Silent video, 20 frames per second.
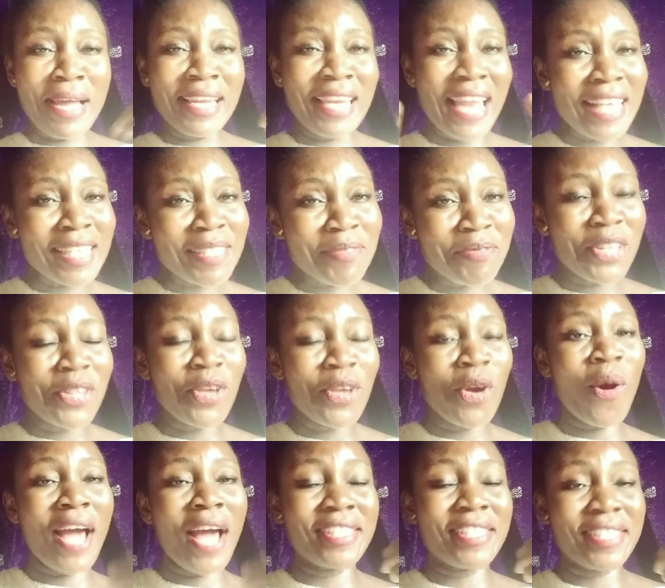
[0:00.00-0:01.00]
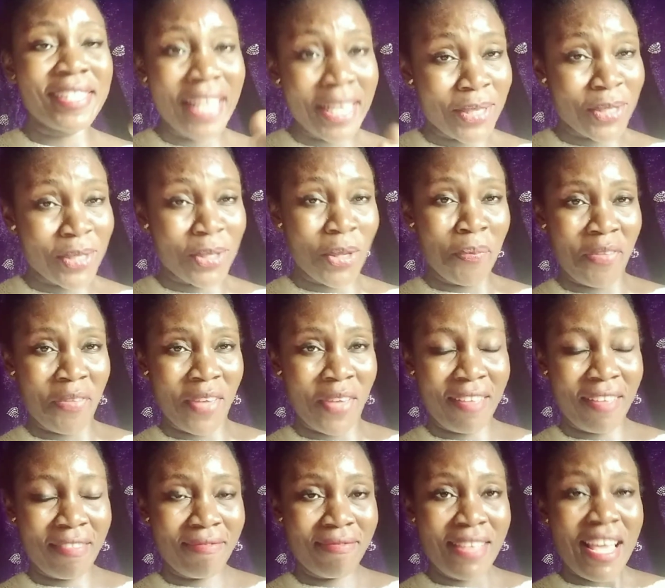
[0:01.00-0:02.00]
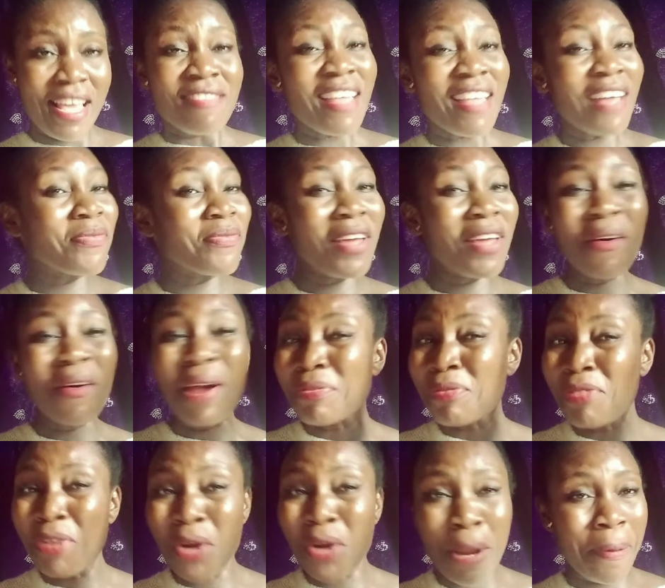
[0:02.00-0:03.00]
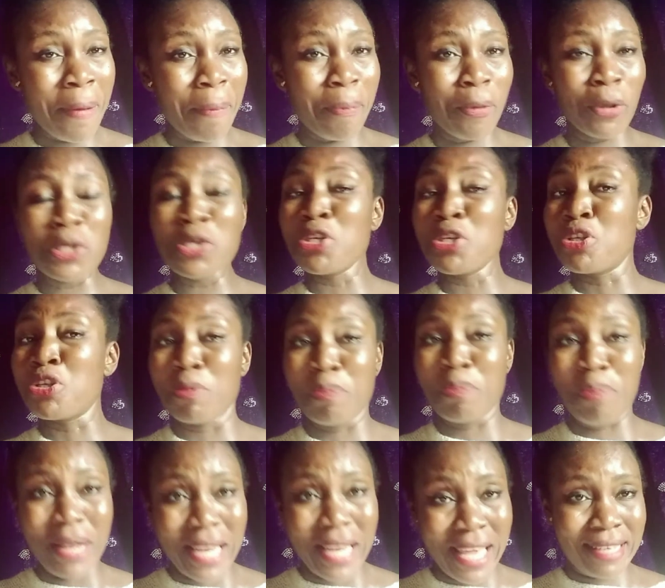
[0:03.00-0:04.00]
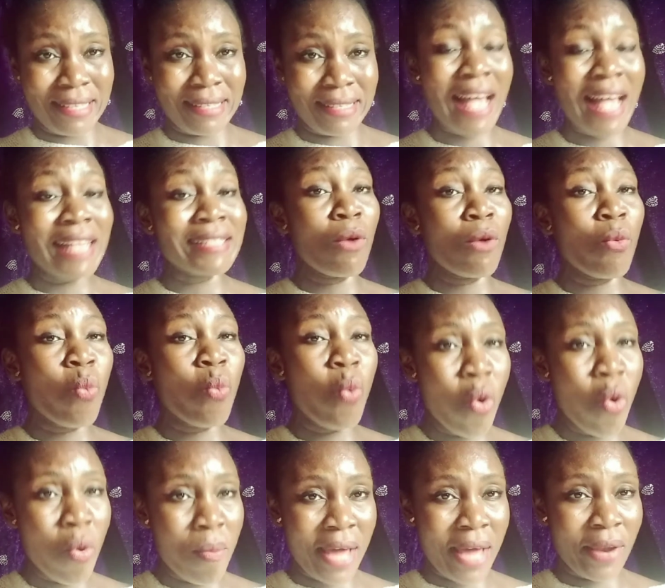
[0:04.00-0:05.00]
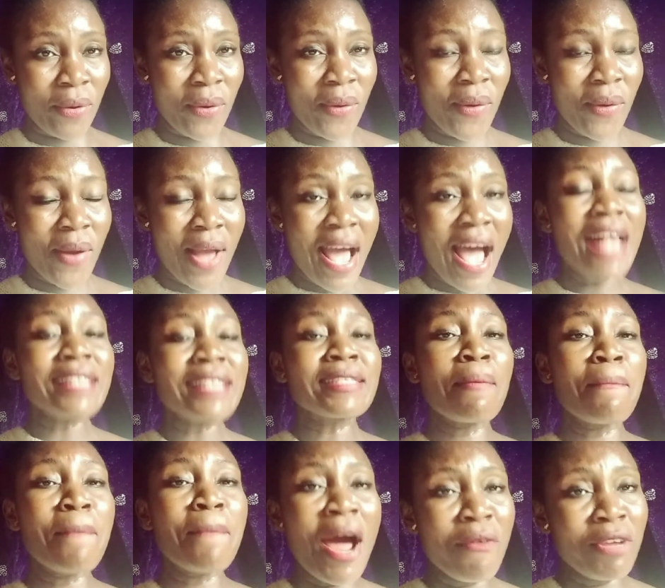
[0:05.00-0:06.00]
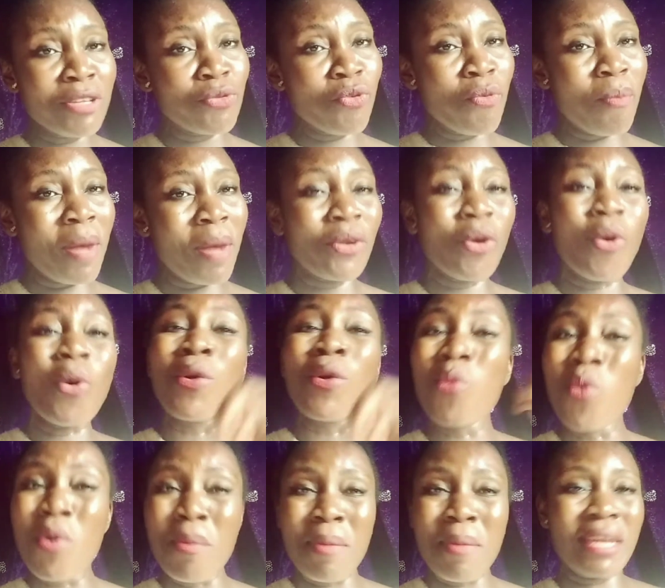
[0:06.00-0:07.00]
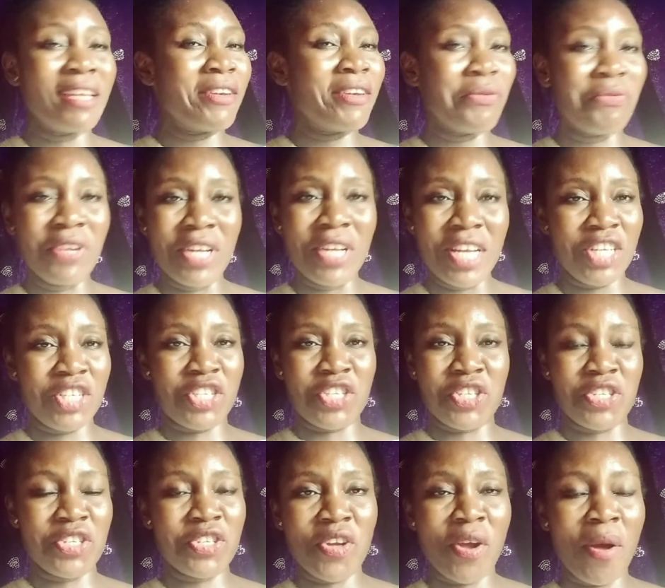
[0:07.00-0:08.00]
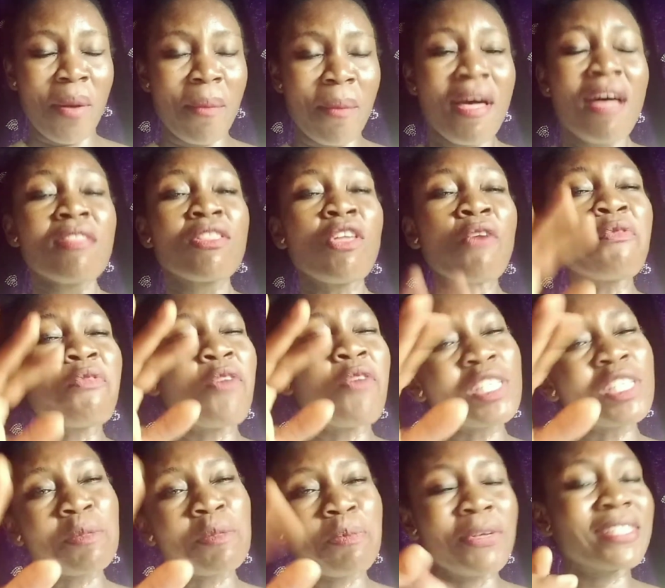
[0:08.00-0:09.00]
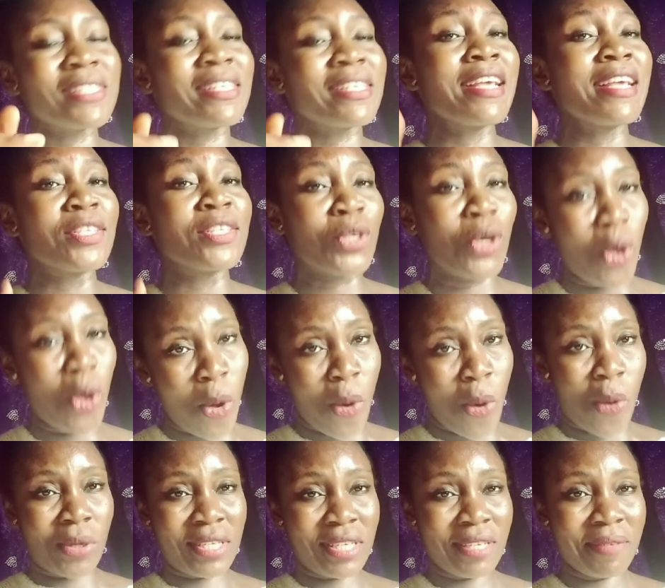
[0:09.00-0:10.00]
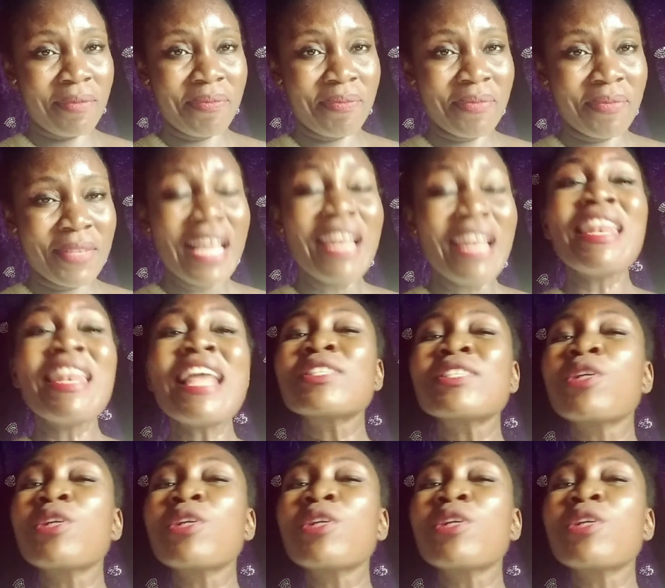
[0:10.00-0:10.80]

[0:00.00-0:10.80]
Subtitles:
last video, I said something, that there are 3 people you should please as a woman, as a married woman or a woman in a relationship. The first person is God. Let